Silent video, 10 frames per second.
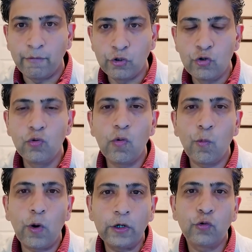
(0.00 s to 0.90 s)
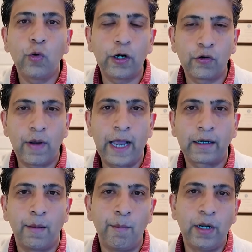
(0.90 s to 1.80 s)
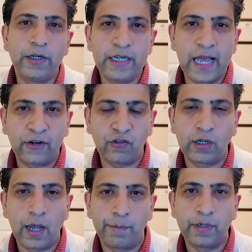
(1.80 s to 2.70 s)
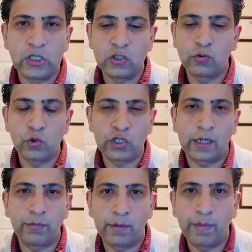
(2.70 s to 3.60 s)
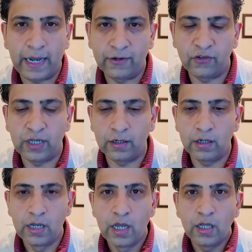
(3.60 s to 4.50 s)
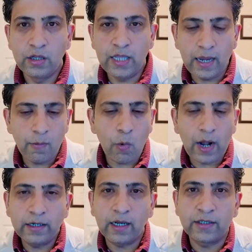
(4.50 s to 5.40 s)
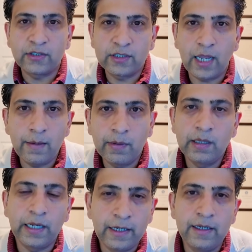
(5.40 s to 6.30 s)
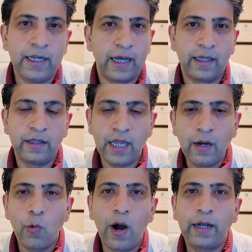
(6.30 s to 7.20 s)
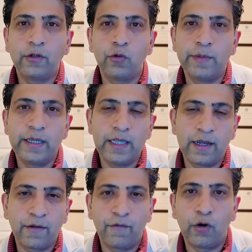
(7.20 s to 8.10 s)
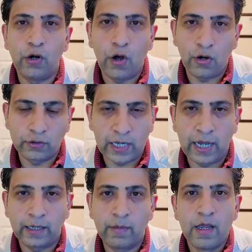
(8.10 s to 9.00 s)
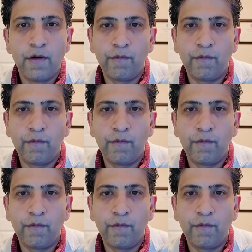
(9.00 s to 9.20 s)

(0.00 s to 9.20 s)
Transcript: You want to attract multinational companies to set up their plants there. They want a stable India. They want to be there for a long time.